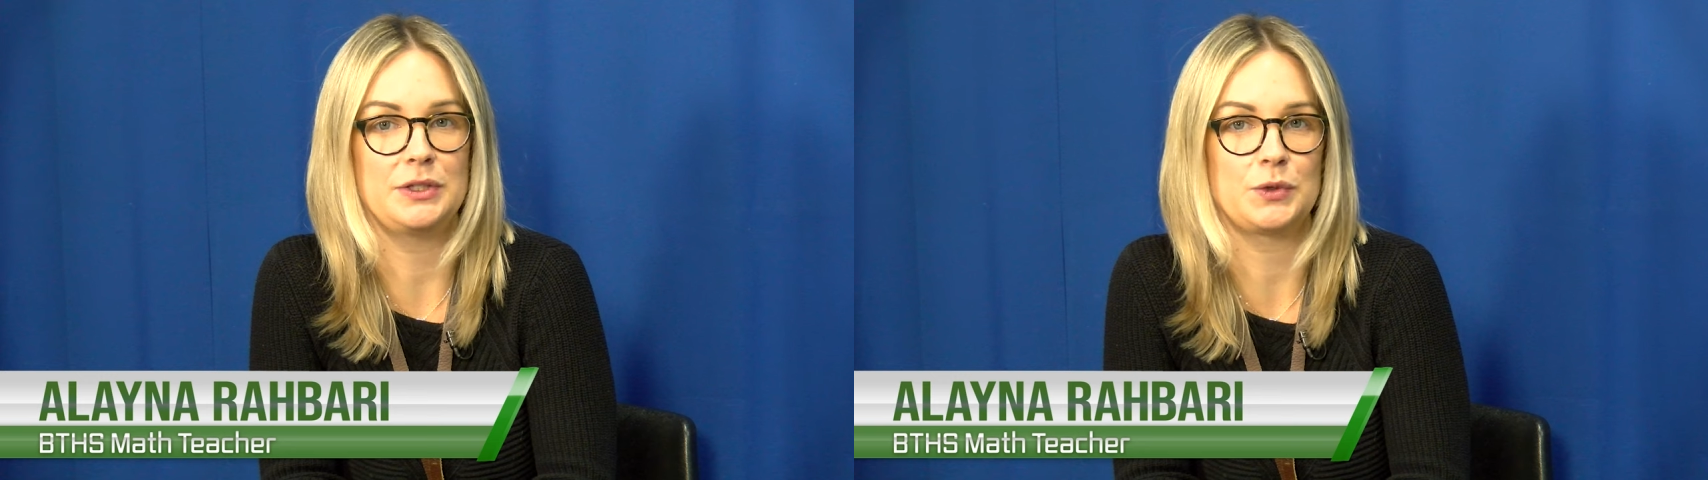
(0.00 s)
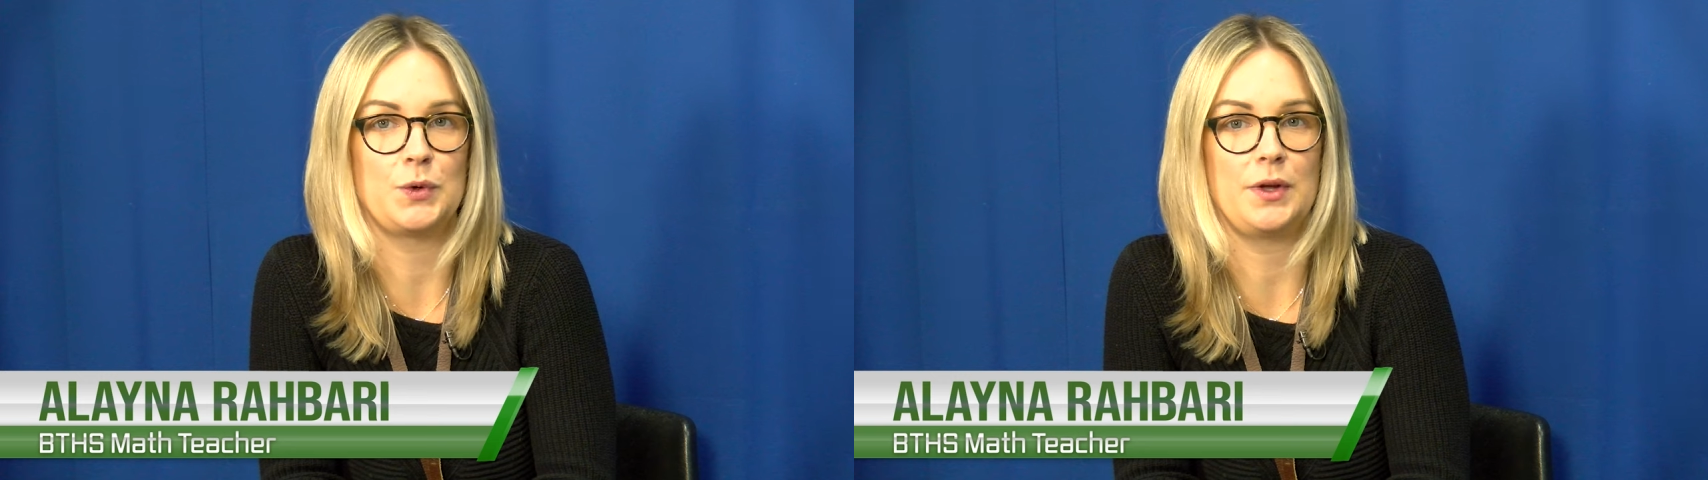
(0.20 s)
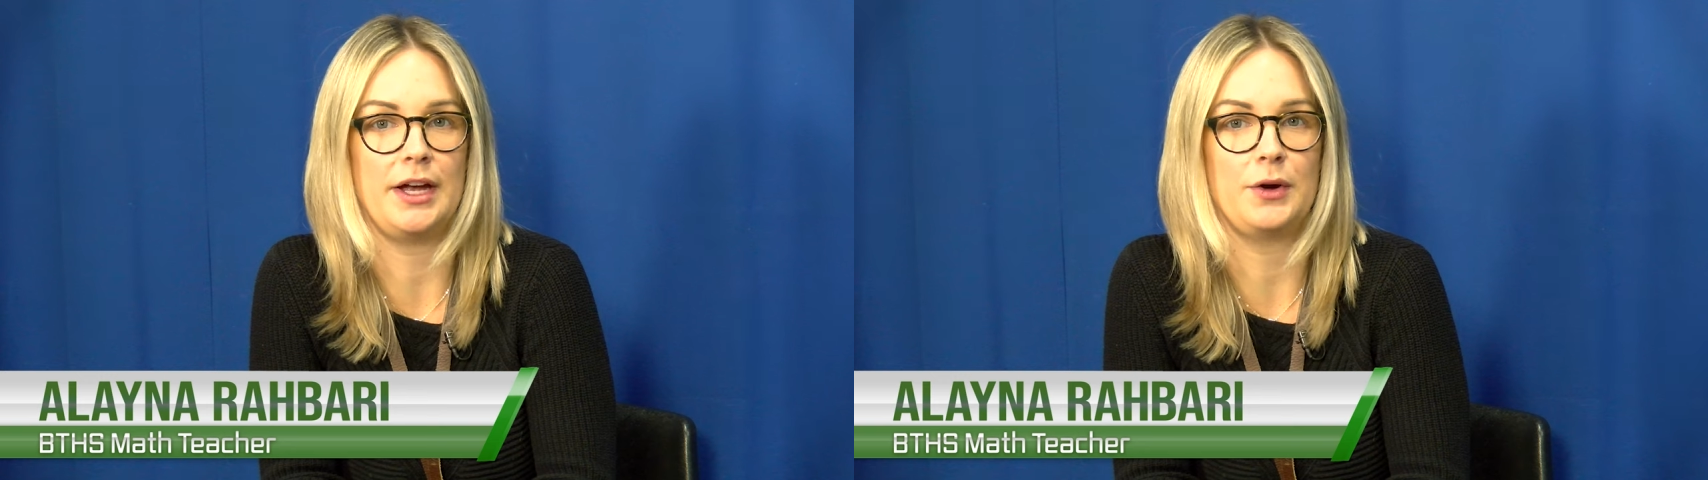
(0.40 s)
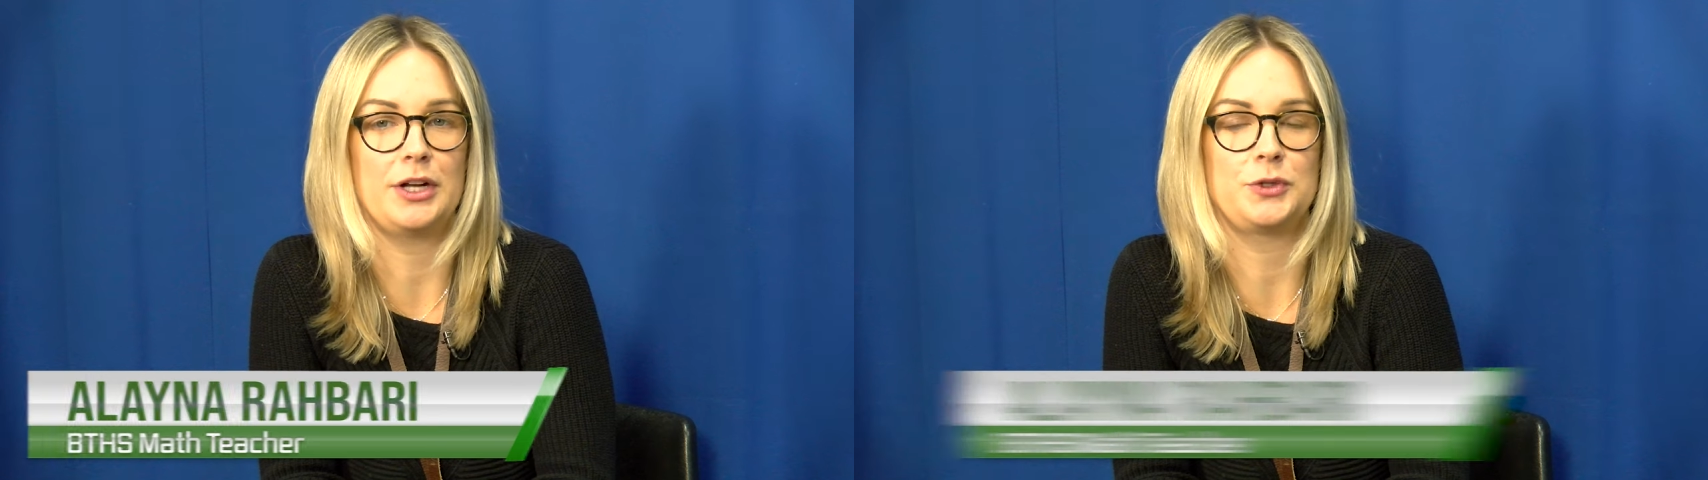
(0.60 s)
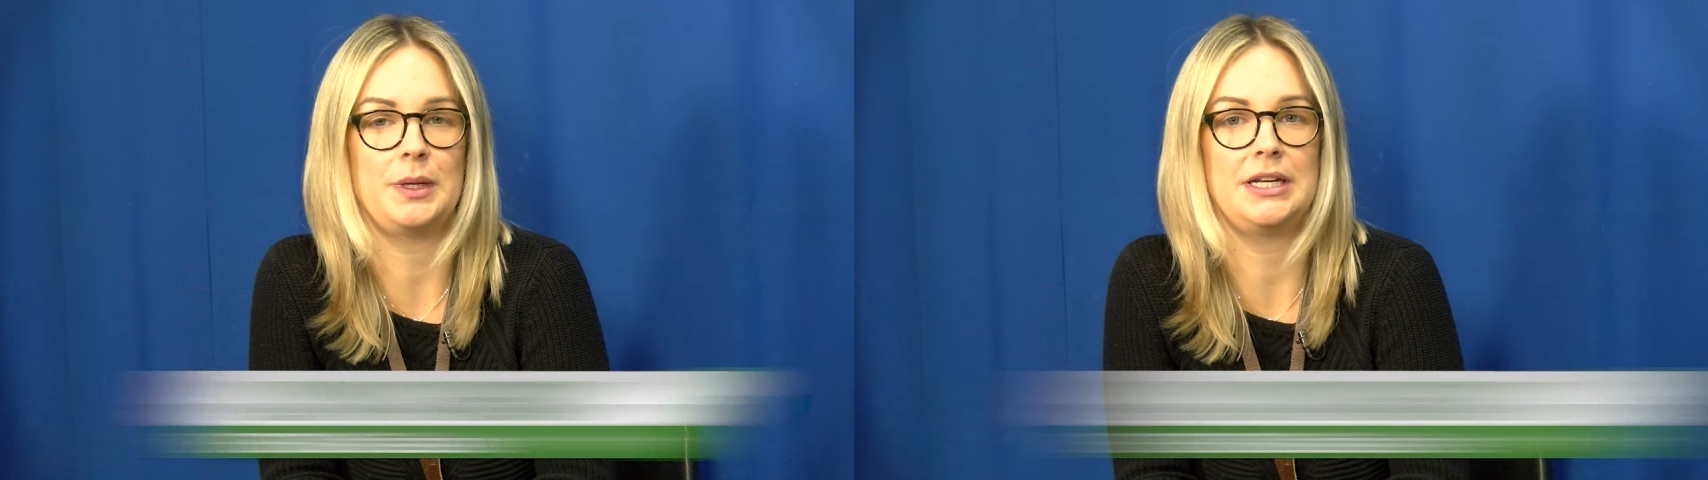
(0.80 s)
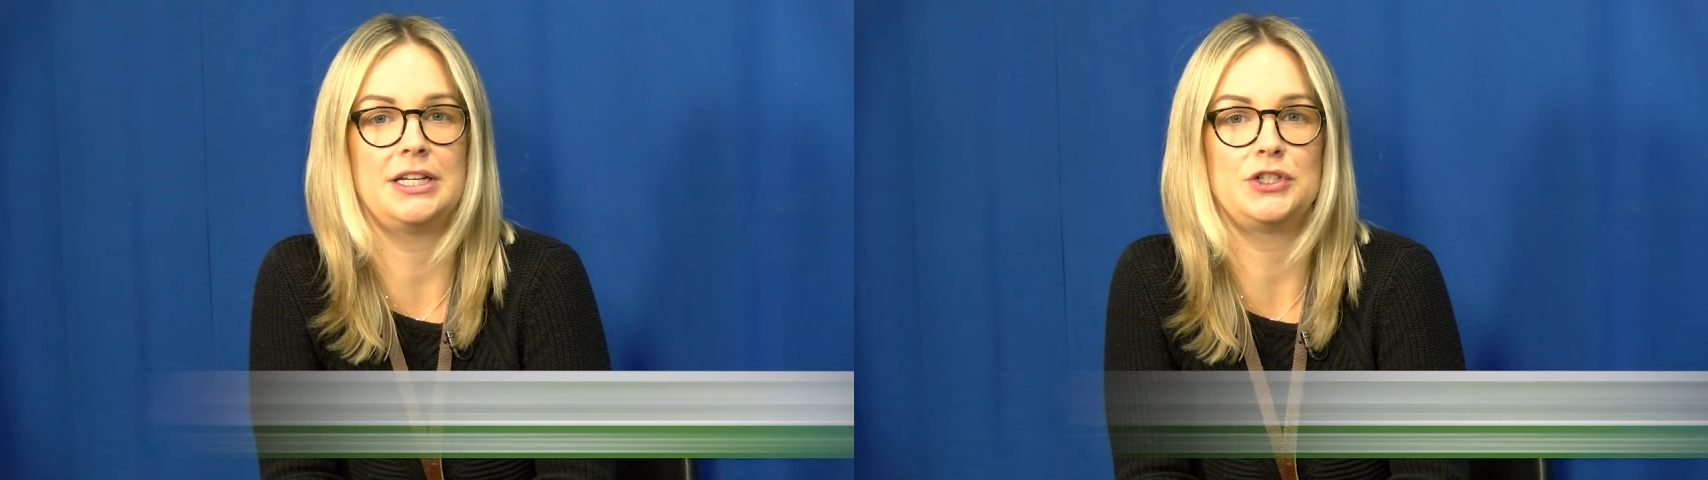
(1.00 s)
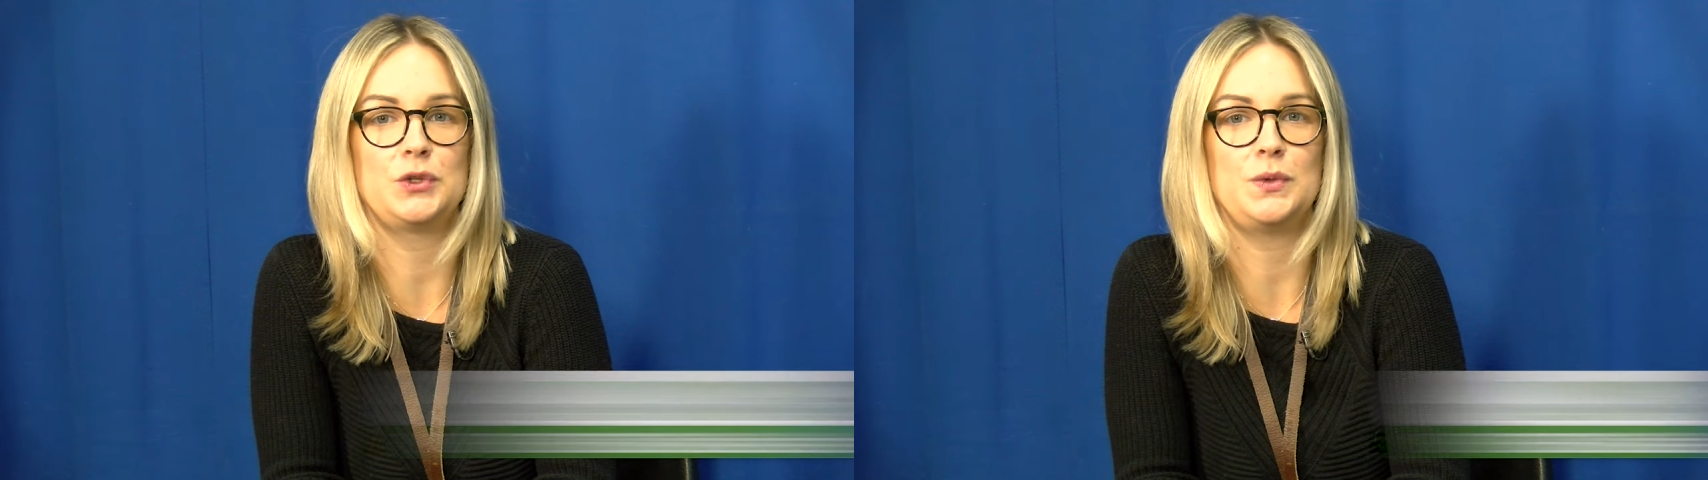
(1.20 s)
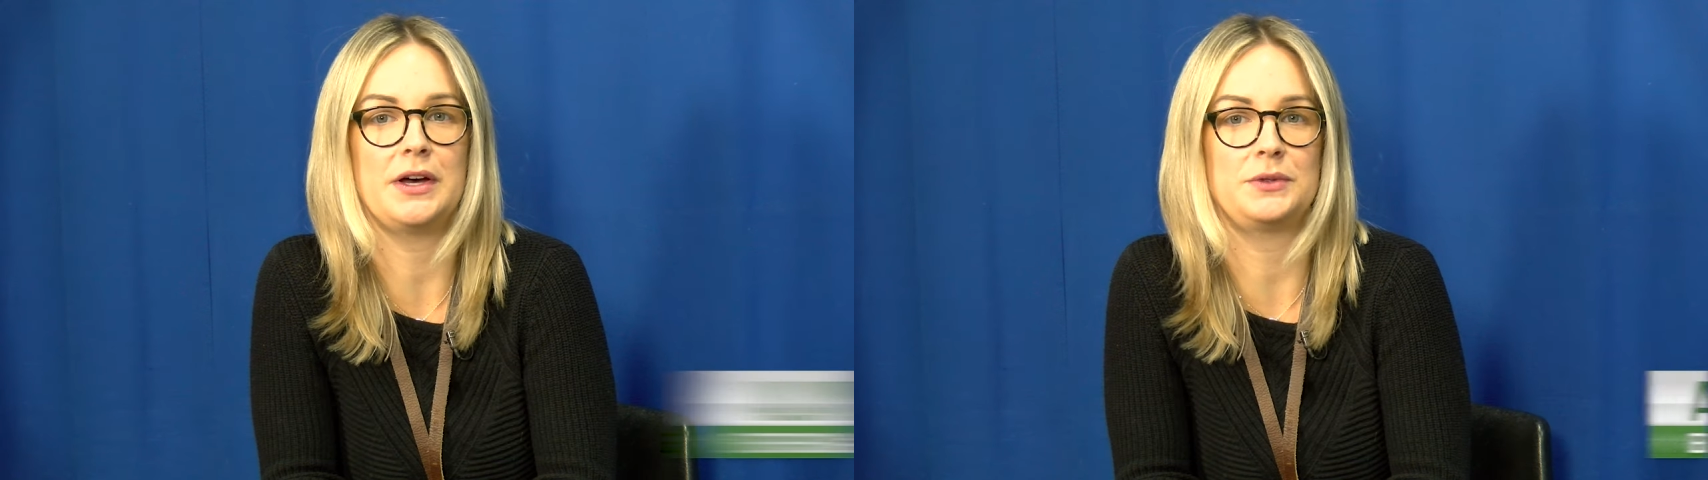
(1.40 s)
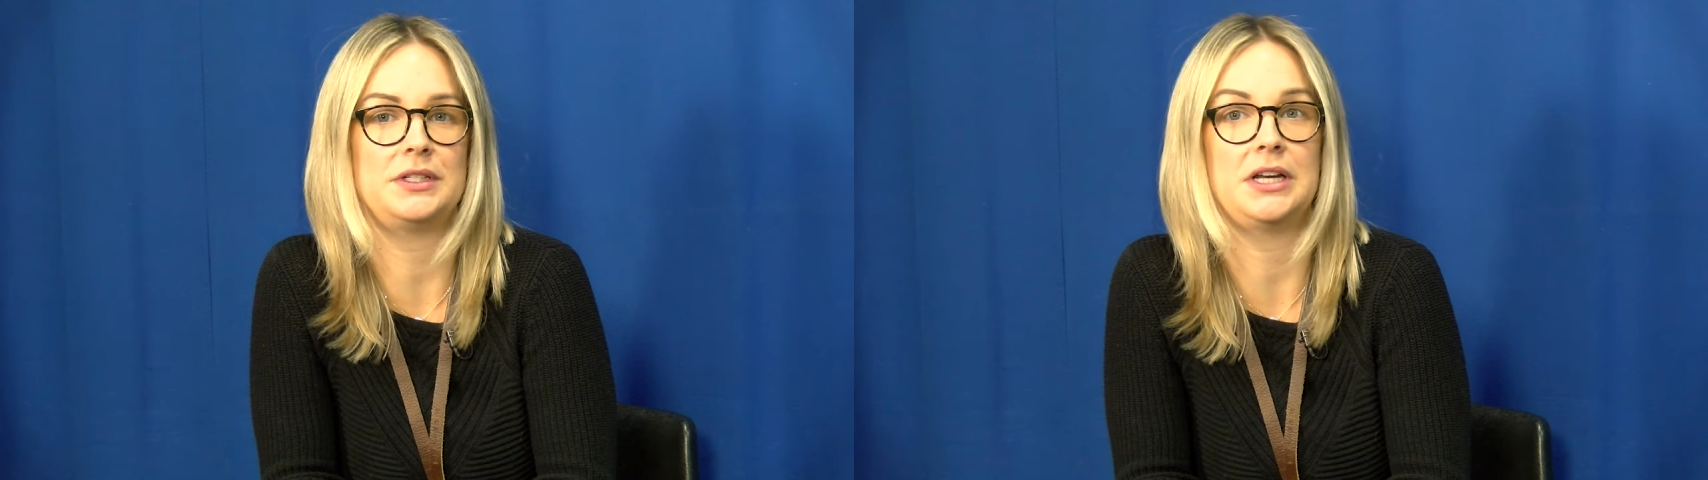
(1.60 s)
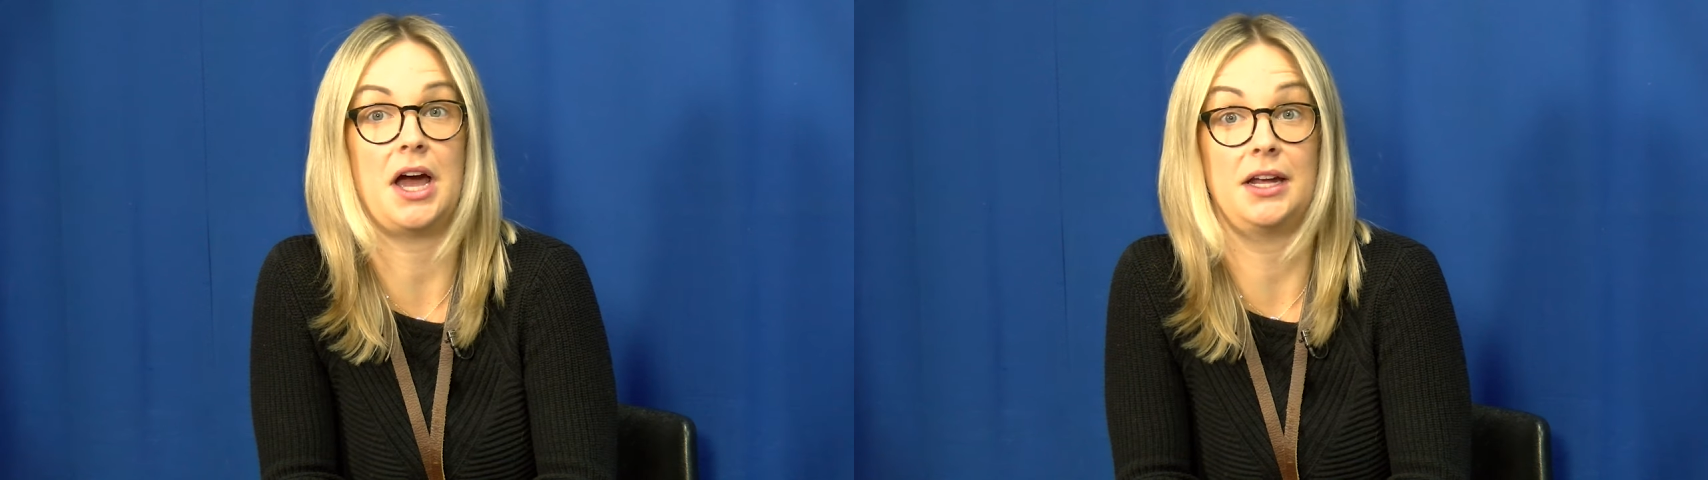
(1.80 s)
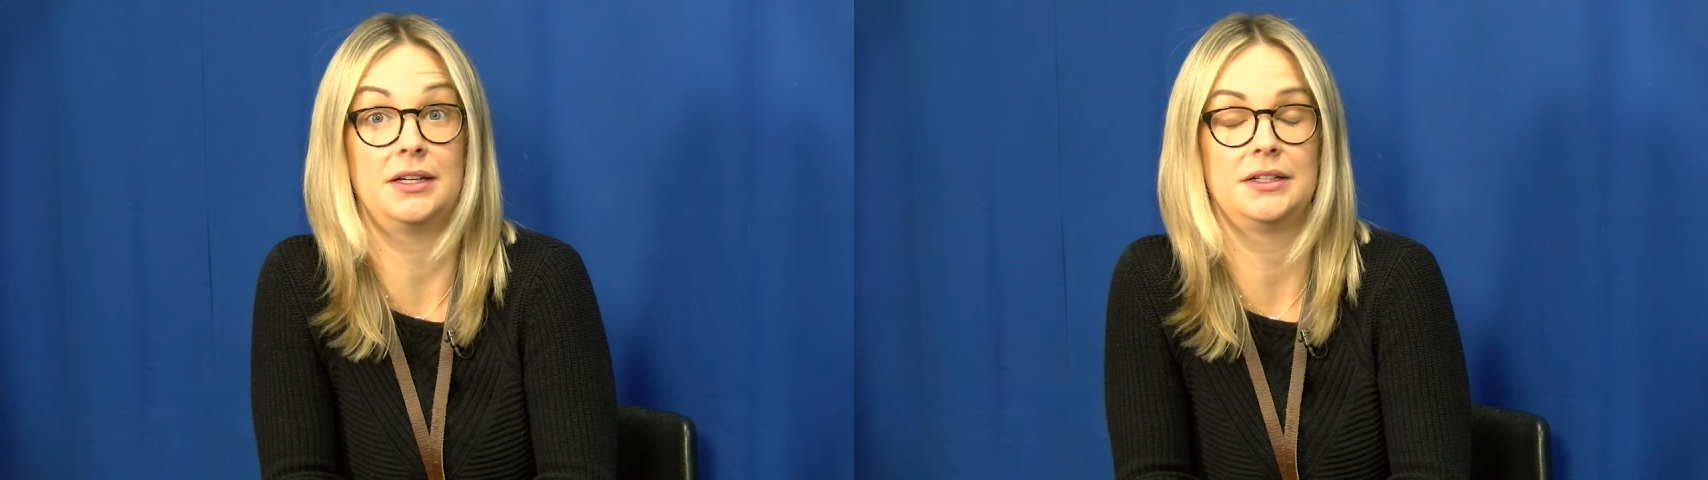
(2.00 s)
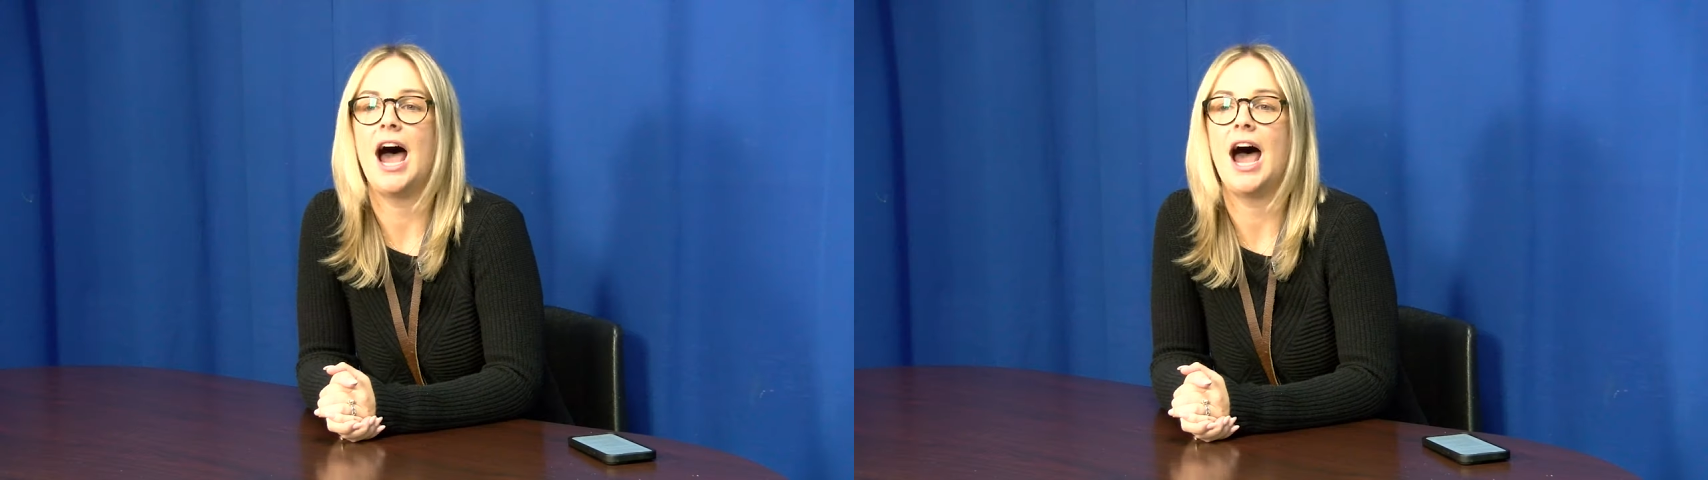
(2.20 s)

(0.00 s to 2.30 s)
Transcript: School. I graduated in 2009.